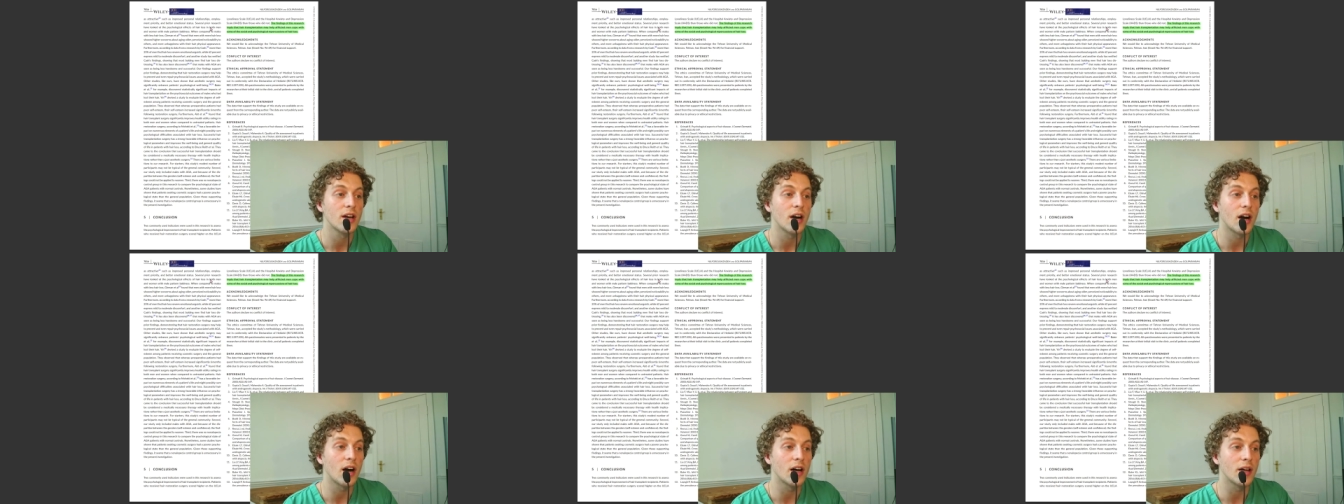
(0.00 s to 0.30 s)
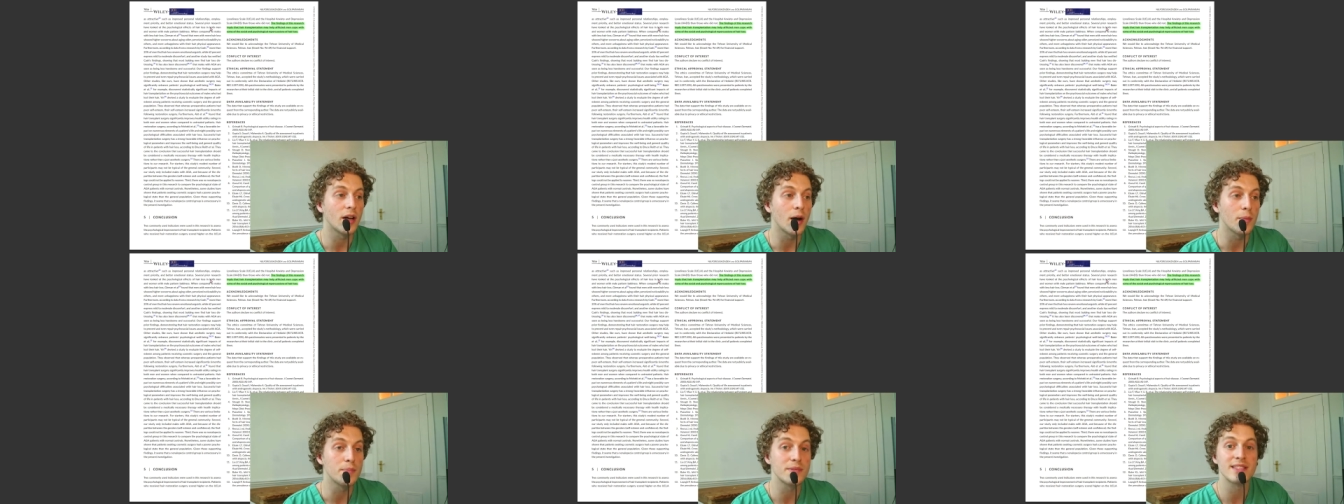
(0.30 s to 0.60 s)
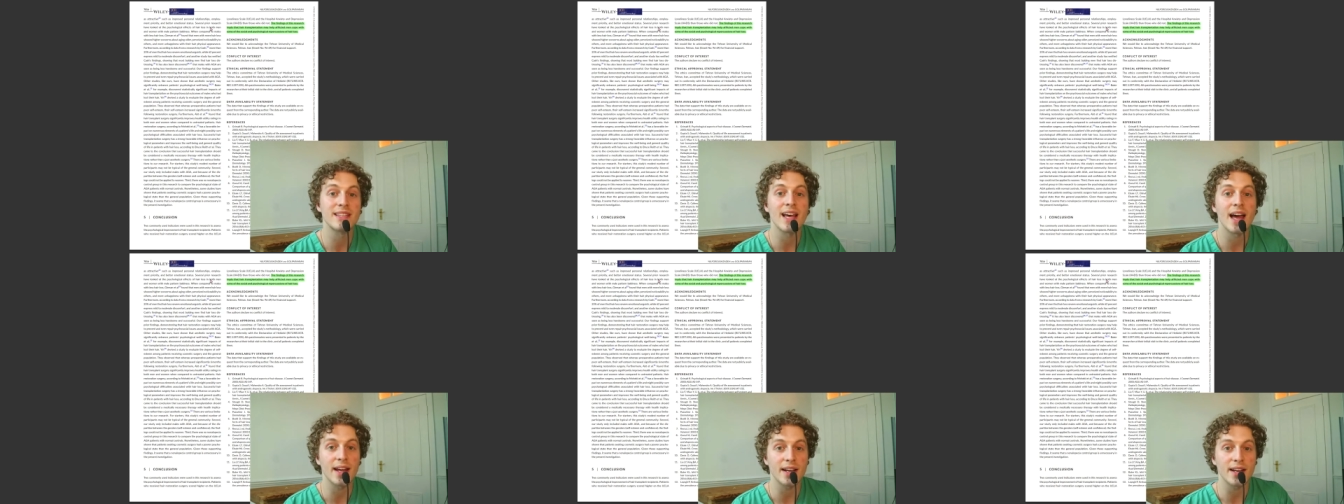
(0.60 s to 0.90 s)
uh,
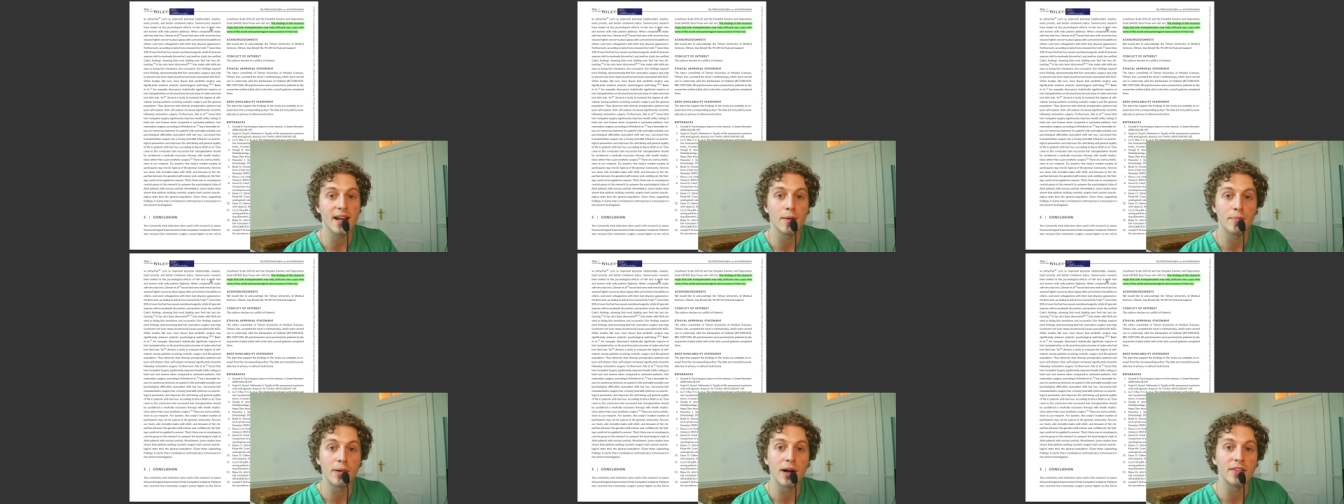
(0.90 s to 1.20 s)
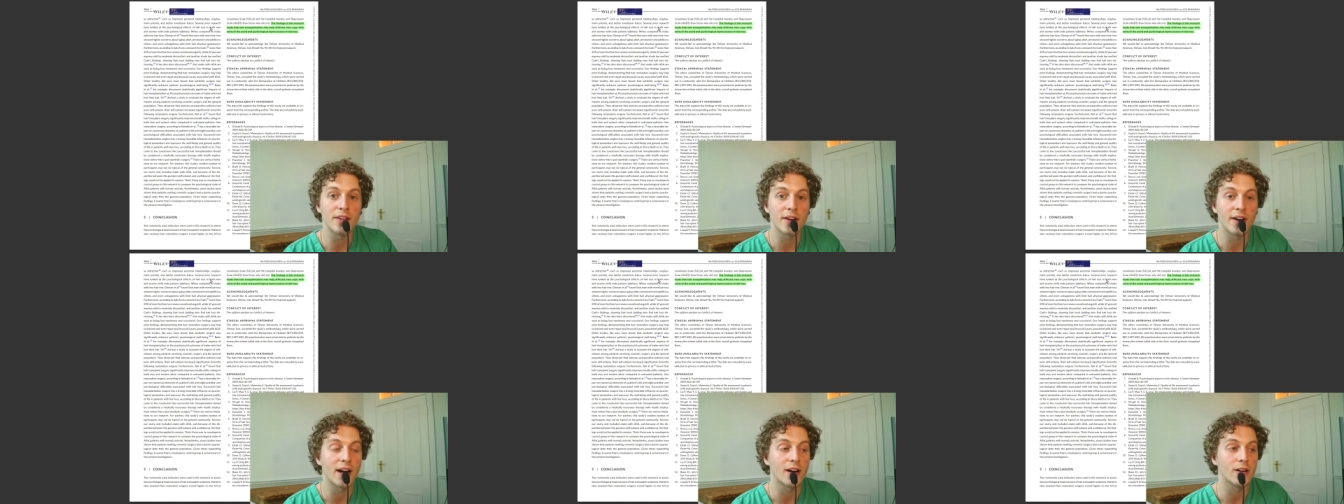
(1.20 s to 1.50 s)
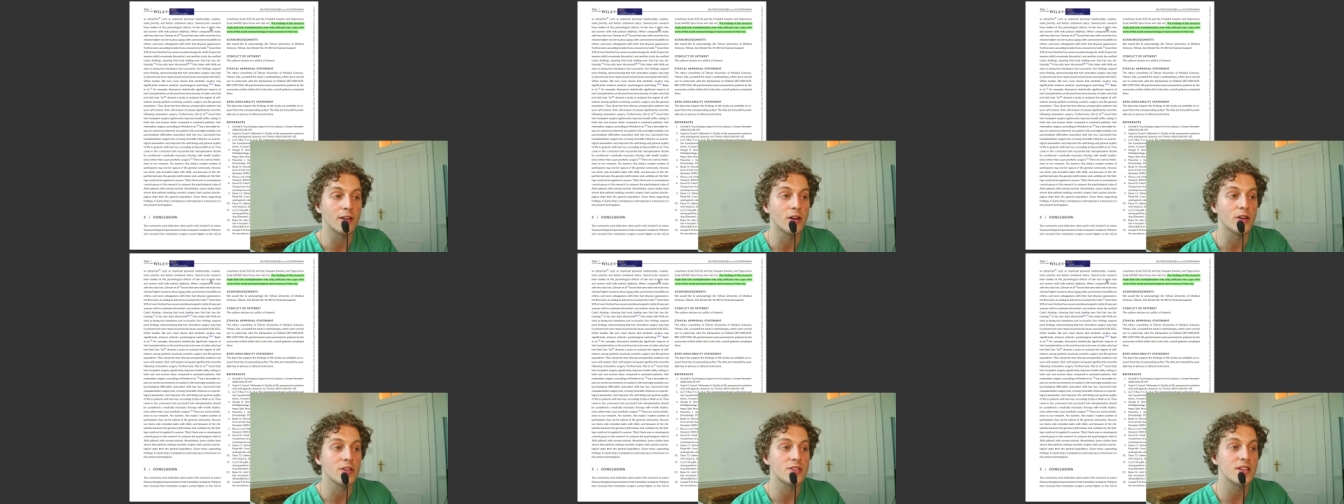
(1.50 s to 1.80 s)
upset about their hair
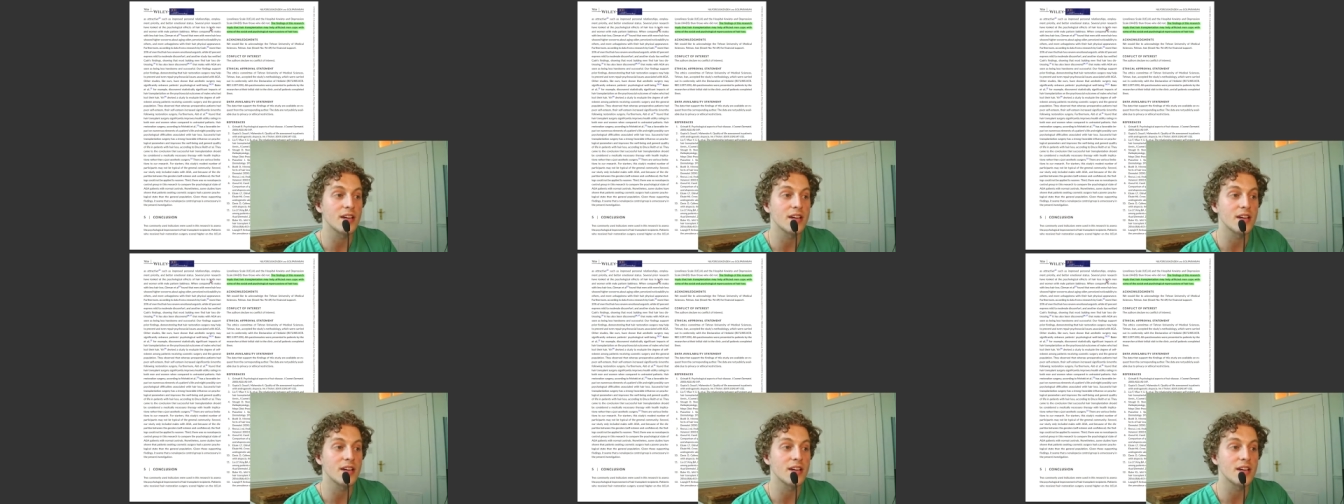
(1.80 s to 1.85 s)
loss.